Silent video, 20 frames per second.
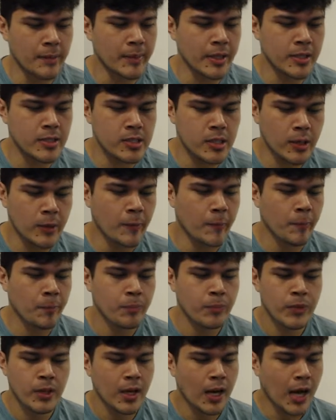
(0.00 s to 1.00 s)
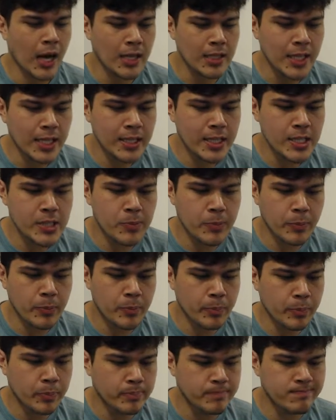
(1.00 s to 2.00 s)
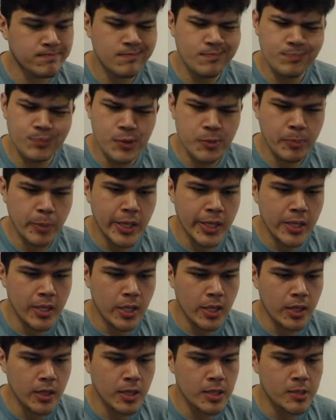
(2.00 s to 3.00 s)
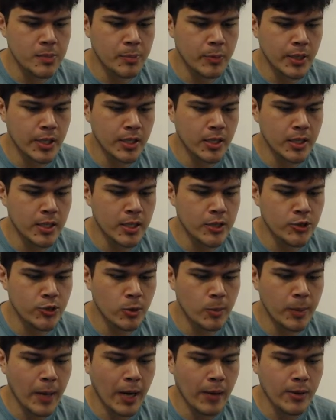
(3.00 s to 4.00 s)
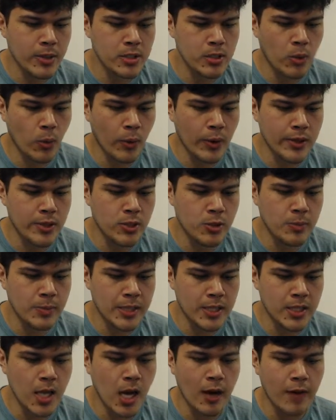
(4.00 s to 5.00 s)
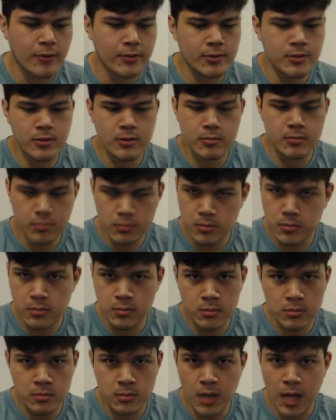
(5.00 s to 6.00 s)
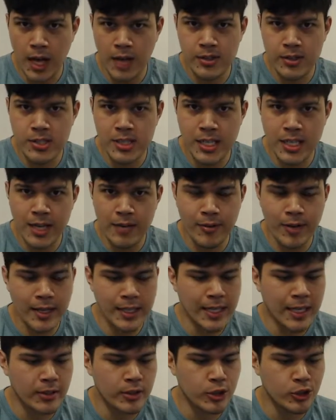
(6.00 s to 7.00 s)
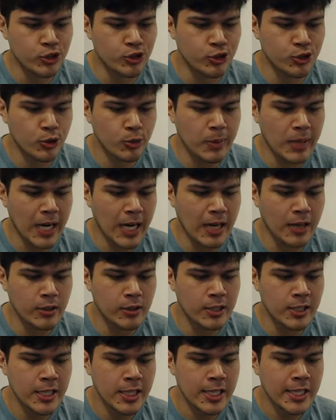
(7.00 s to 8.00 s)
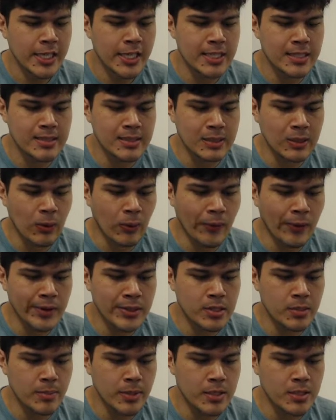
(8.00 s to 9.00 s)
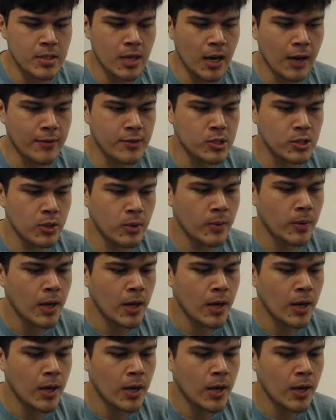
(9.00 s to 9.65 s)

So I like this. It's pretty good. It's pretty good. The true power is going to be tough. I'll say that right now. The true power is going to be tough. So